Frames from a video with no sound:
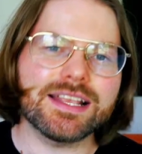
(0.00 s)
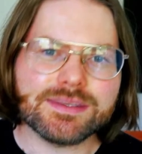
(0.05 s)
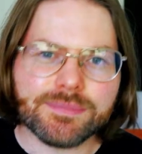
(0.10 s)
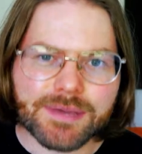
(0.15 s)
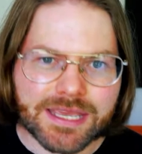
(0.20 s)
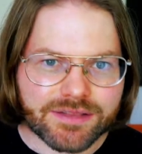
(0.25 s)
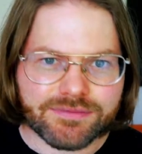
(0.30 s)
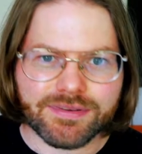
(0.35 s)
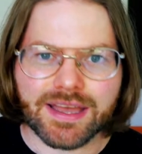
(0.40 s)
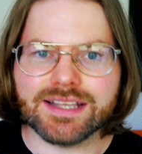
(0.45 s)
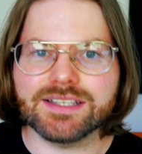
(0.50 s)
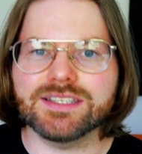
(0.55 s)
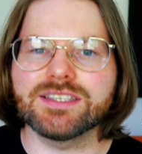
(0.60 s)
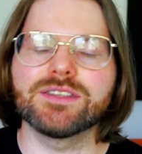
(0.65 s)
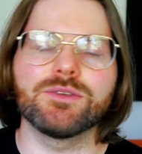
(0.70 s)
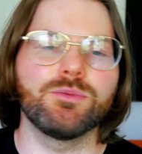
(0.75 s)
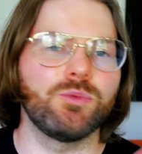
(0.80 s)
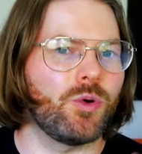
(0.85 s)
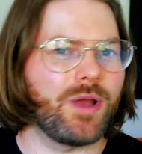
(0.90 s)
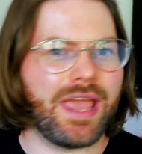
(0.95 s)
It's a bit
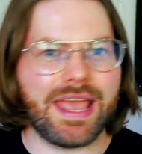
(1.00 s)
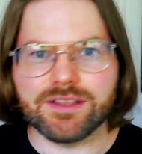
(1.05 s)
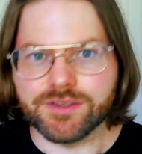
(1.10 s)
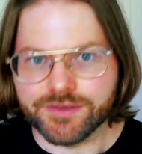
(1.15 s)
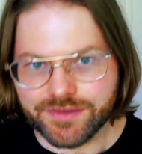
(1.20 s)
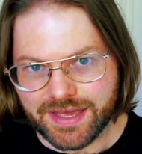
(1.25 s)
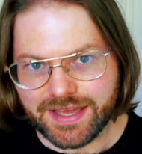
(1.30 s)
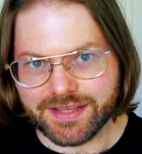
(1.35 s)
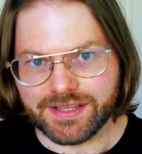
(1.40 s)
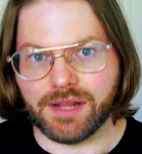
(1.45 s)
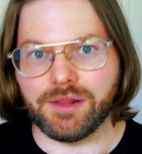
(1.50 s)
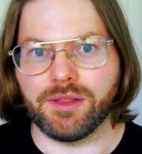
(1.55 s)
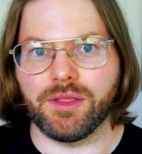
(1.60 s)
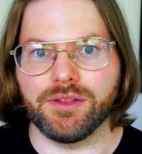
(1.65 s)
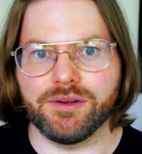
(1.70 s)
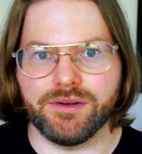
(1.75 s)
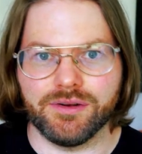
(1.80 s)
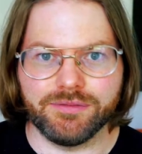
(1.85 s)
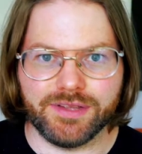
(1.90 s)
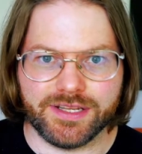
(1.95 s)
advanced, we'll get into that in
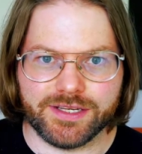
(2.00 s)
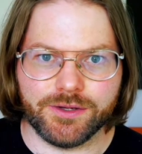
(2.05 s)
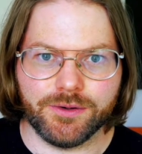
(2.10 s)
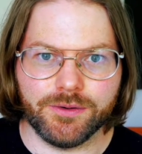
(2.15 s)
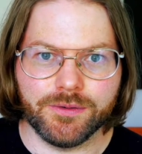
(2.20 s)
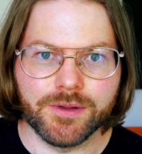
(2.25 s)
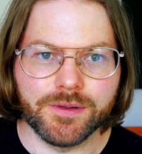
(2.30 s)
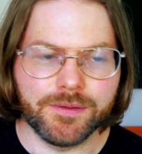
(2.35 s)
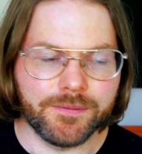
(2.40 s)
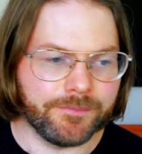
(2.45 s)
another video.